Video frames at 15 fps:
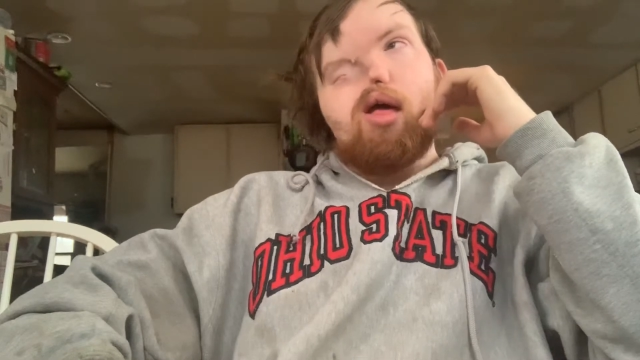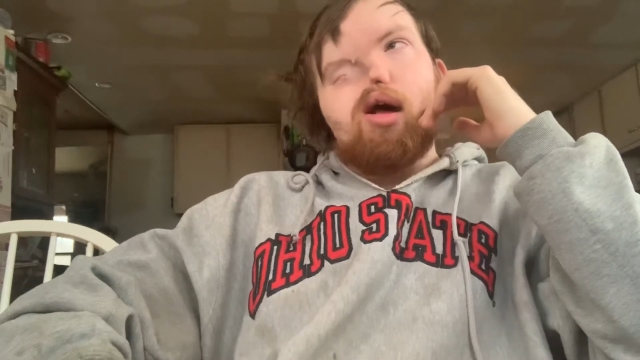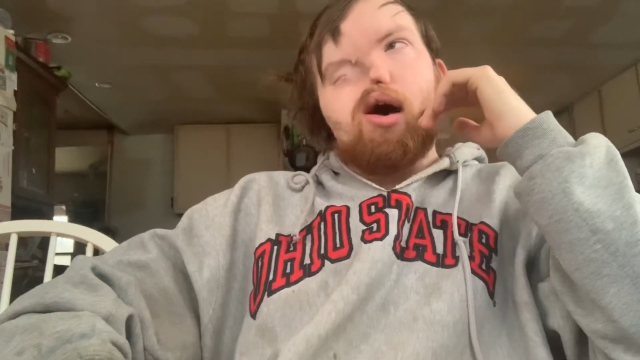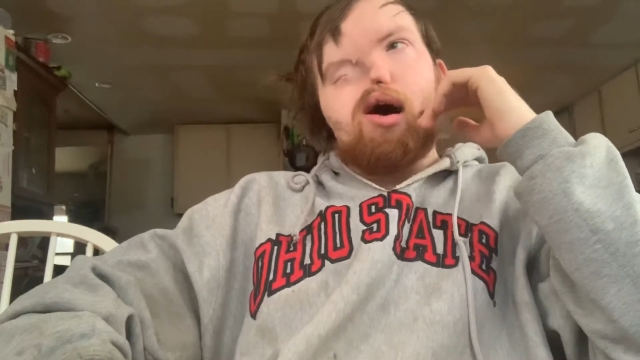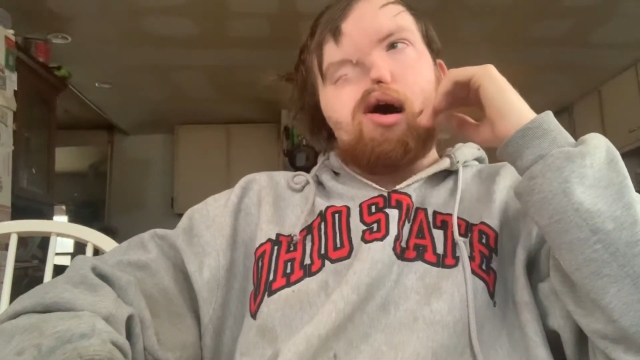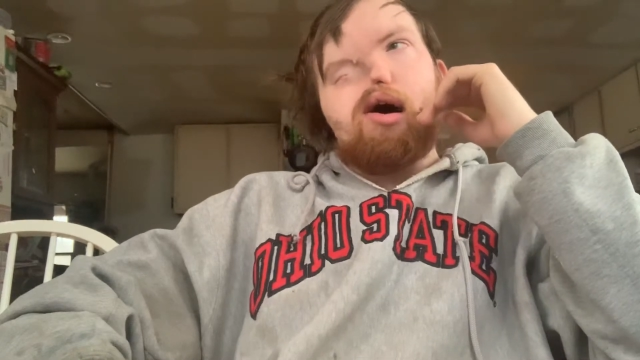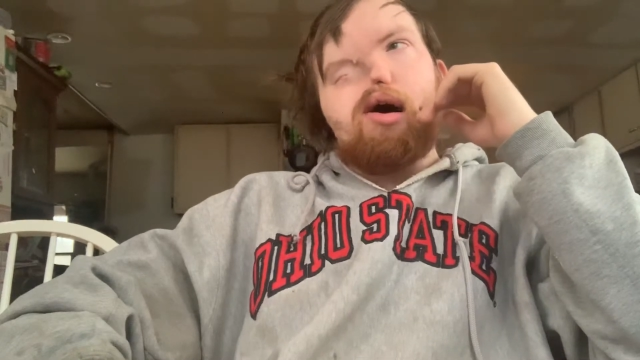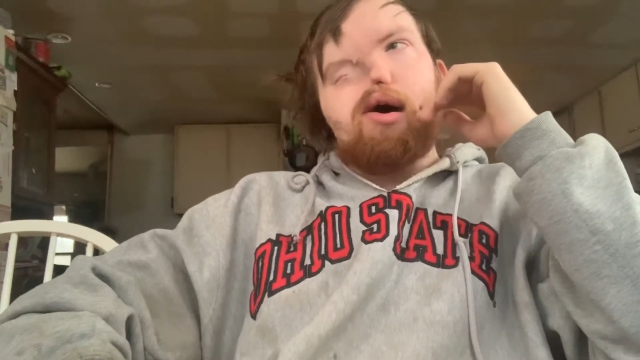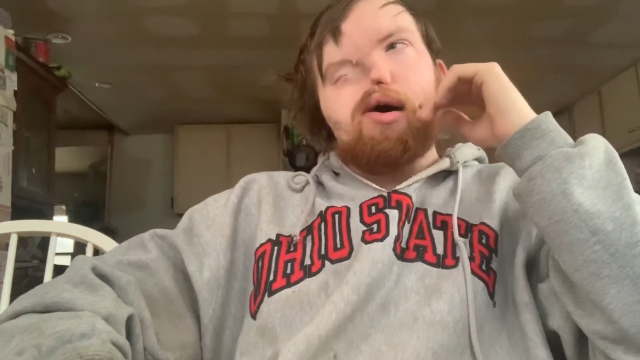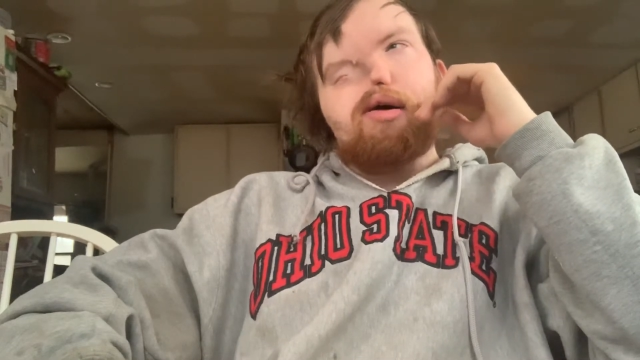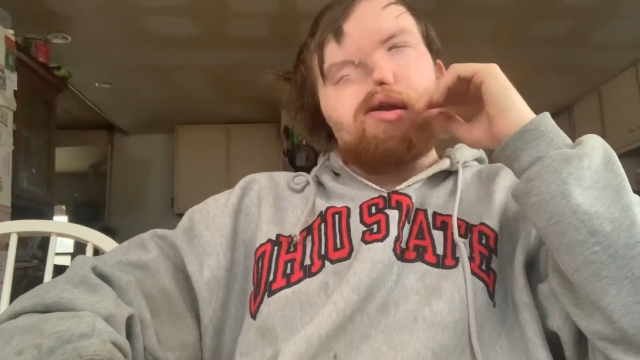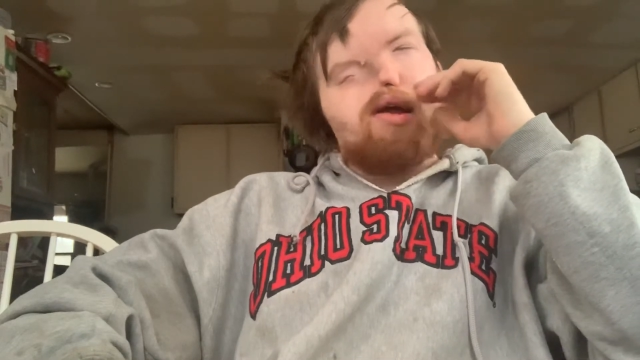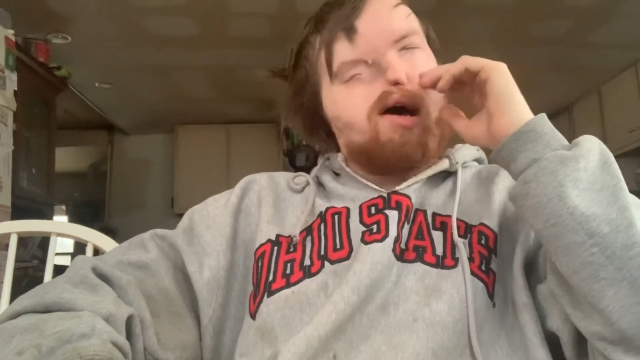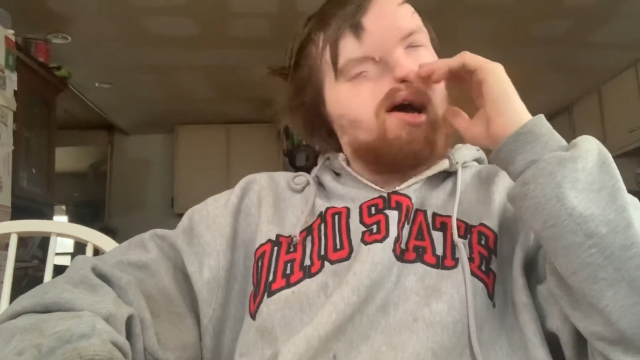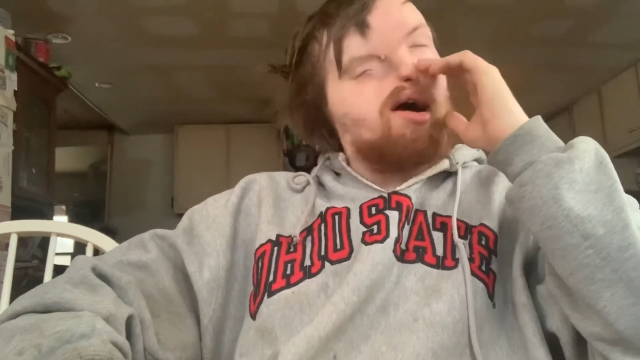I
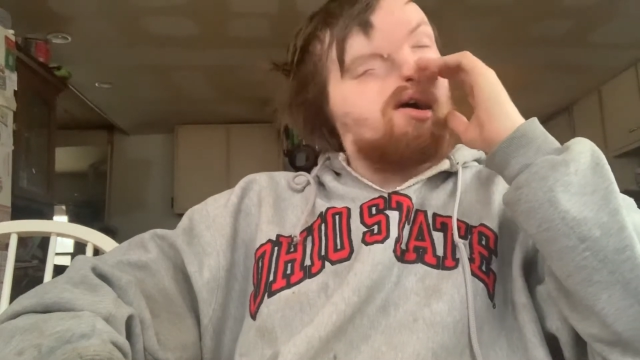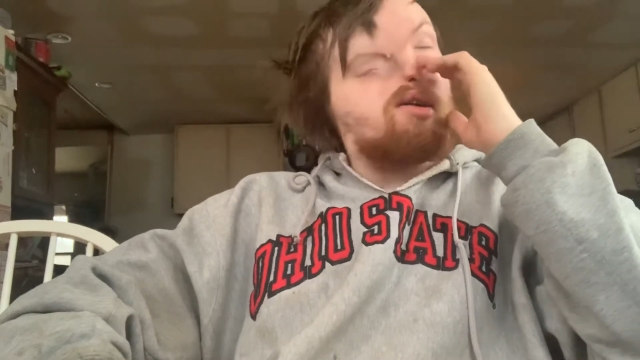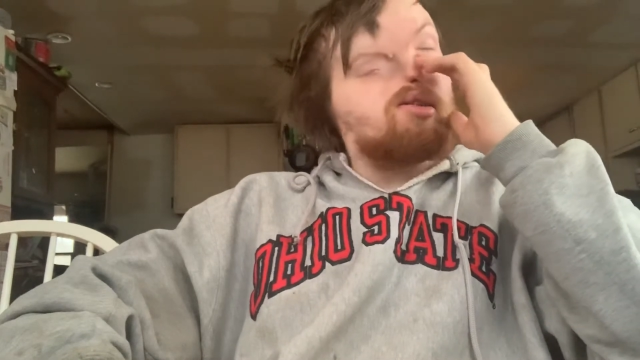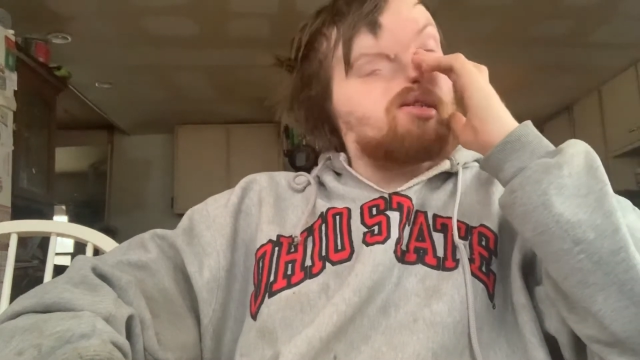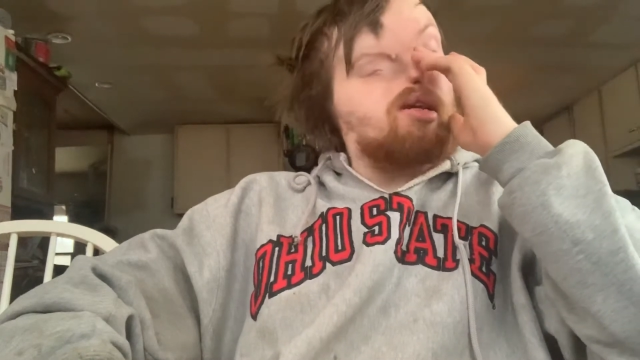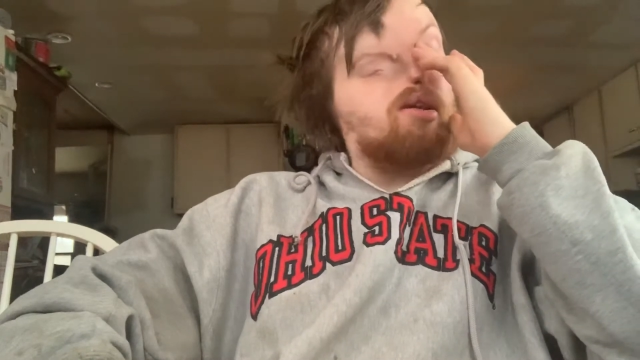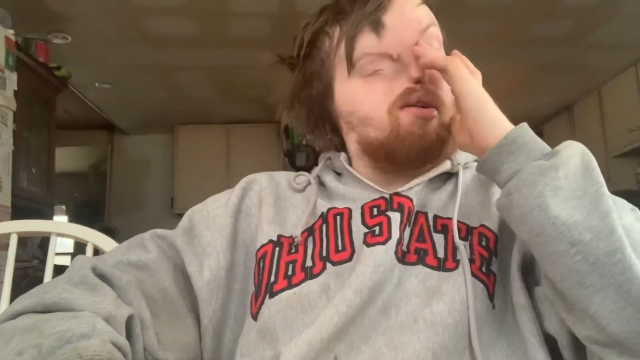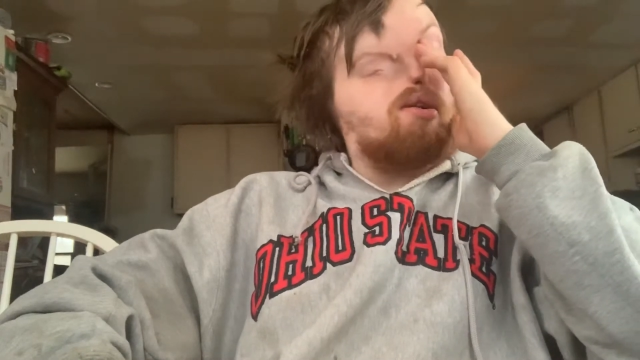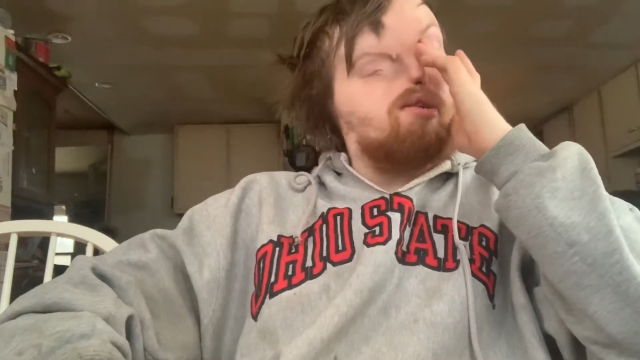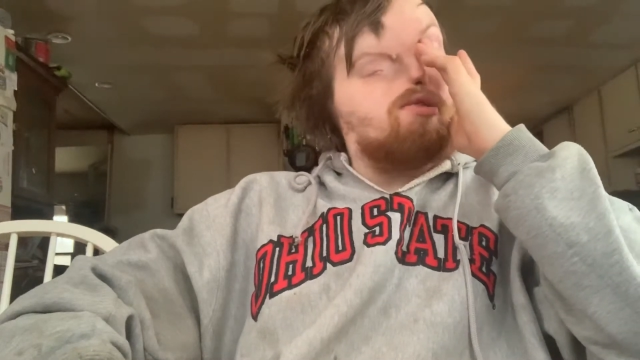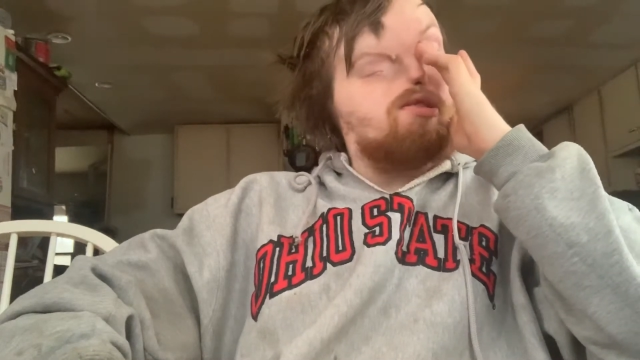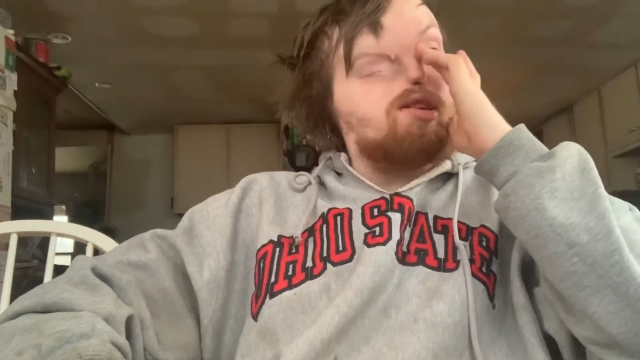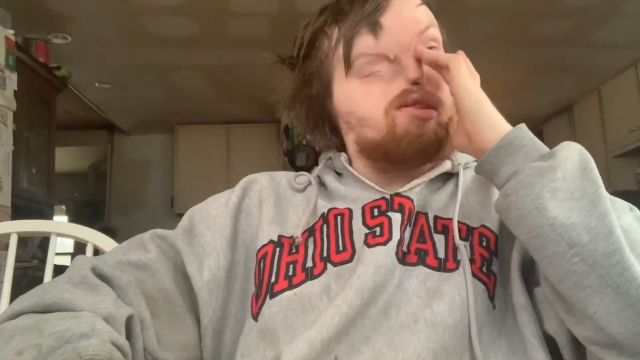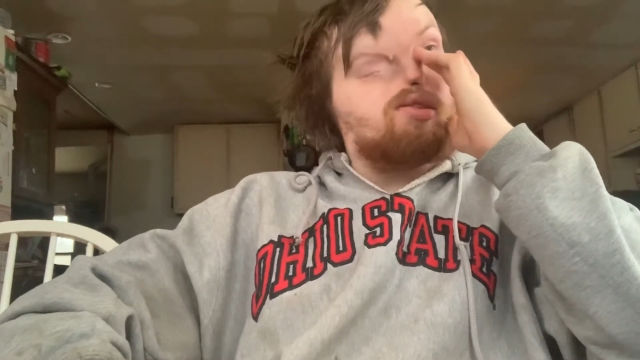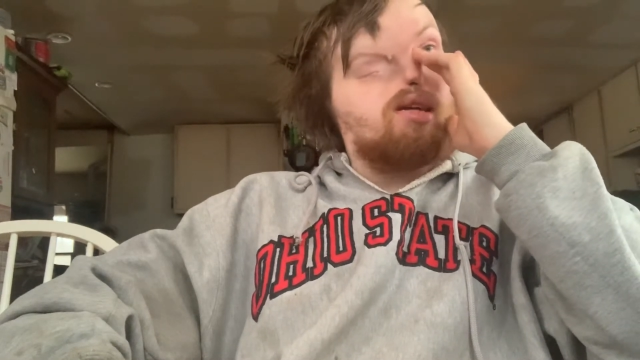honestly don't know
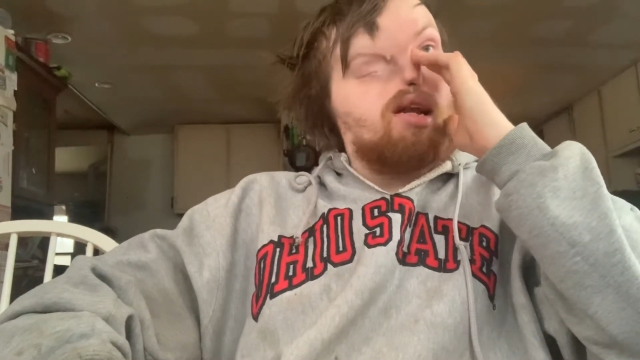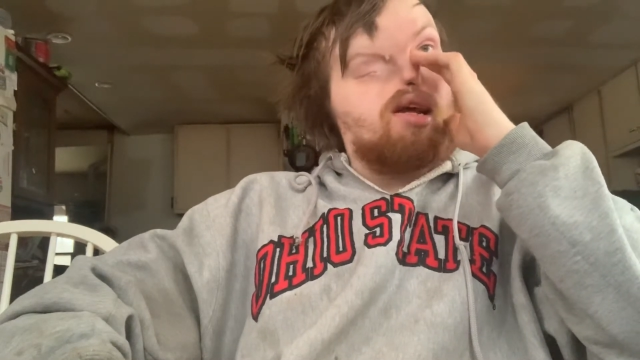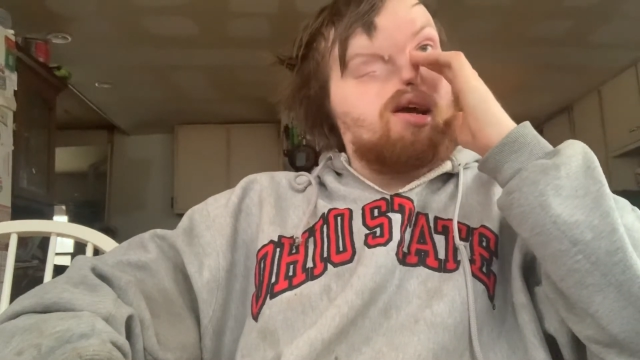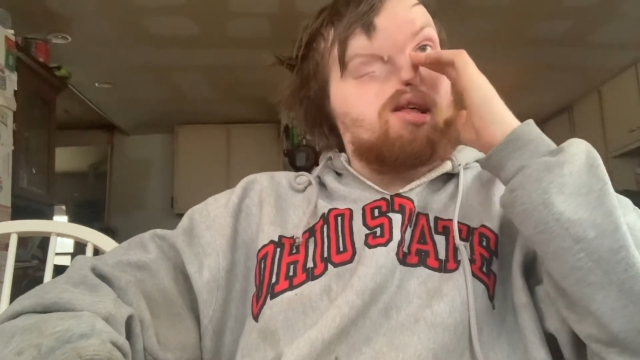where there's any